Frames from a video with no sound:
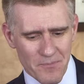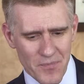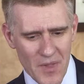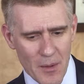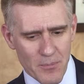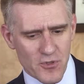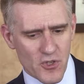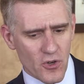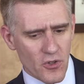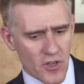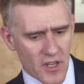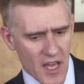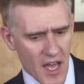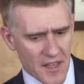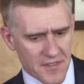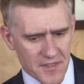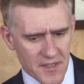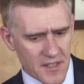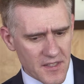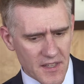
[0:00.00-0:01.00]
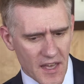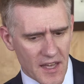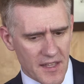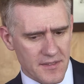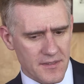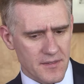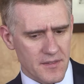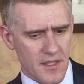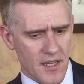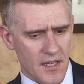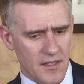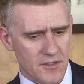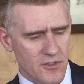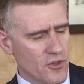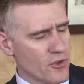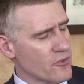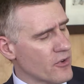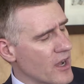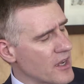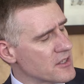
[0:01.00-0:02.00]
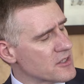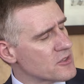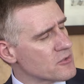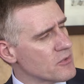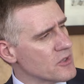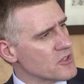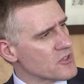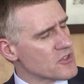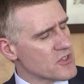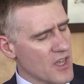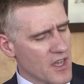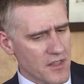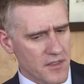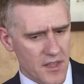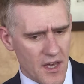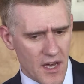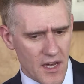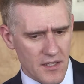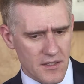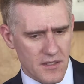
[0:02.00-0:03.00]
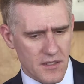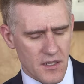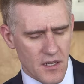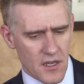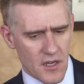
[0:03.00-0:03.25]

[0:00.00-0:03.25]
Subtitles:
Absolutely. I think that you're right when you say that